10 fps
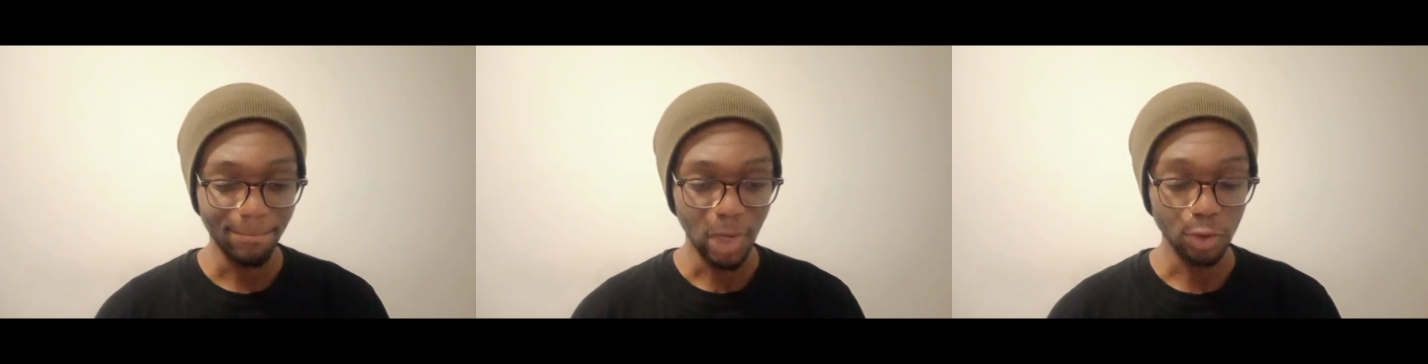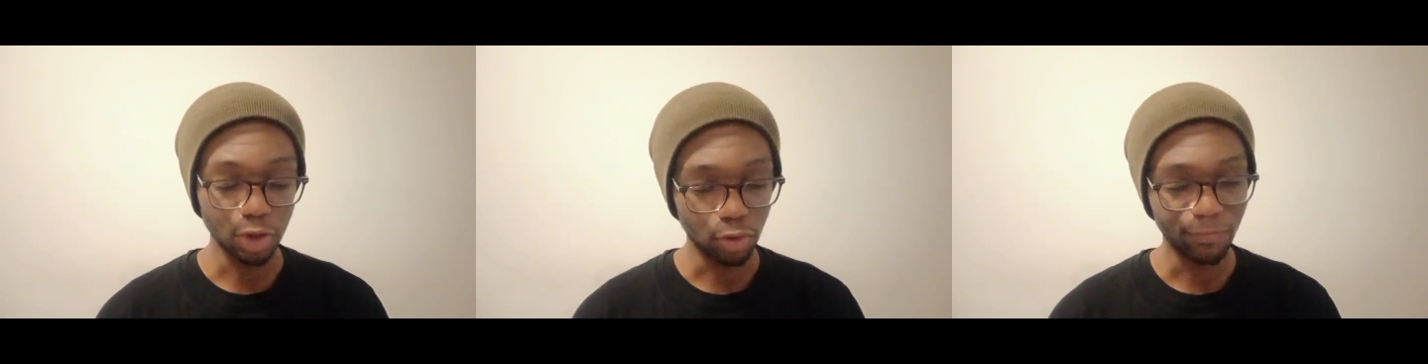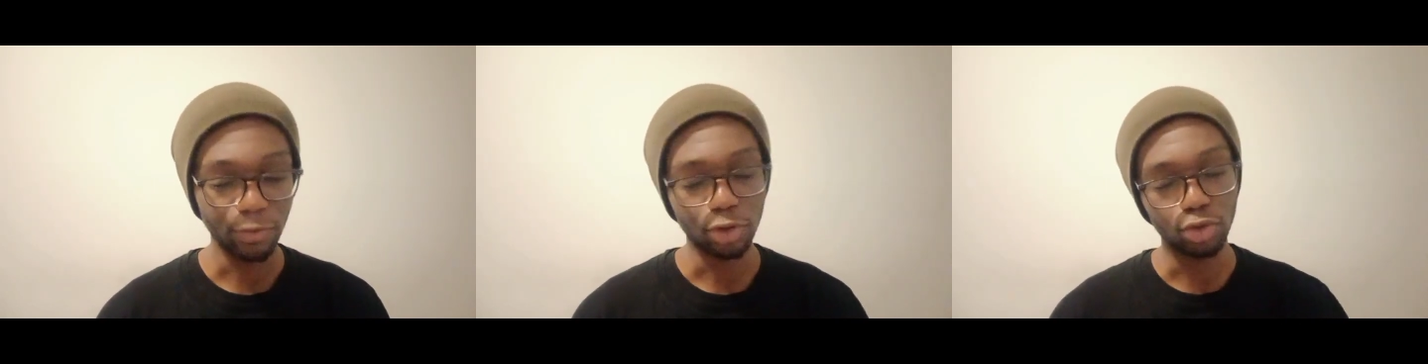I'll see you all
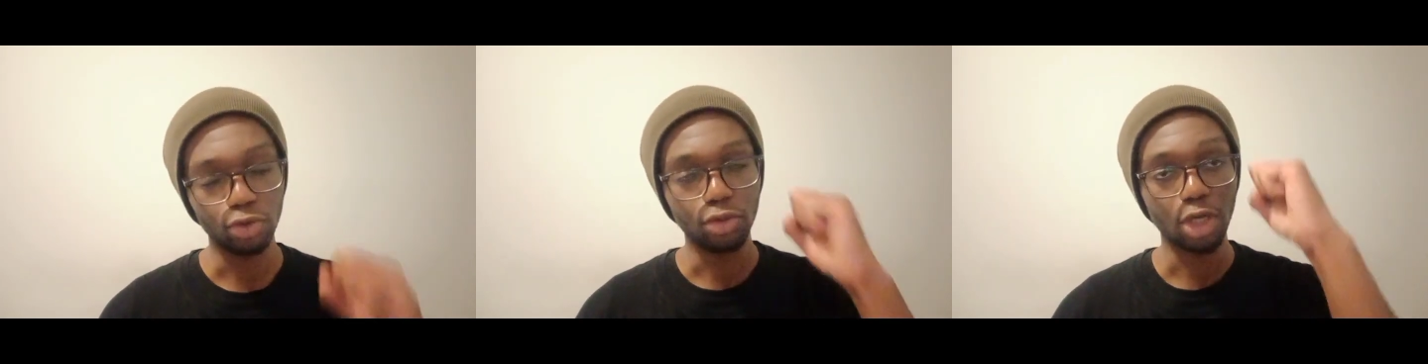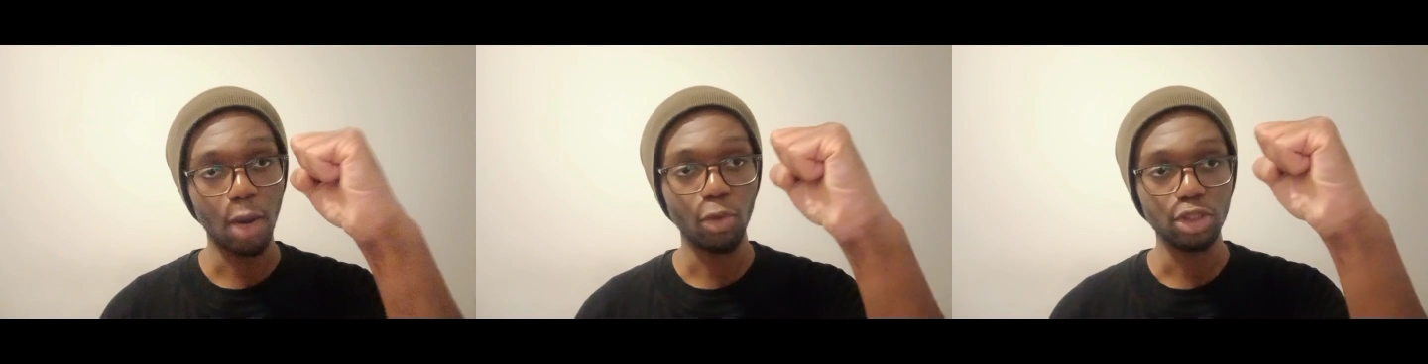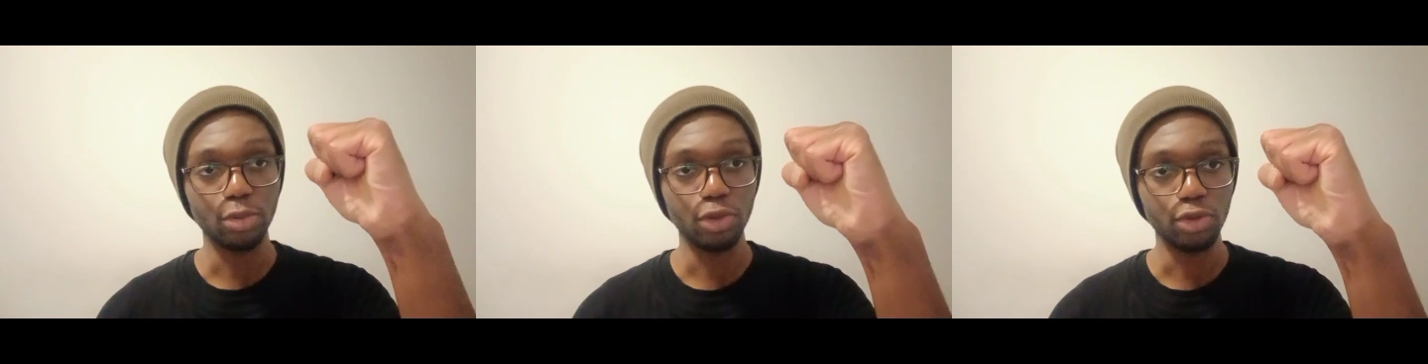very soon. Come on, you
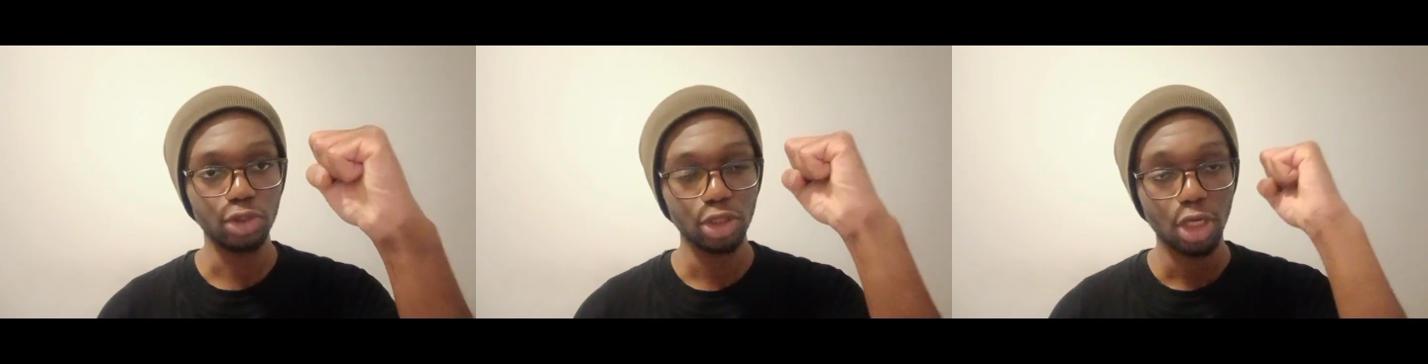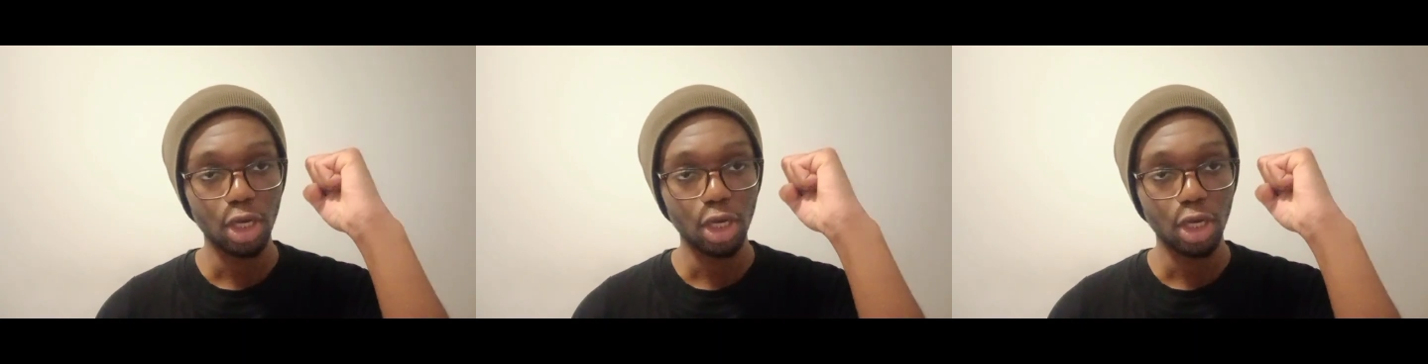Blues.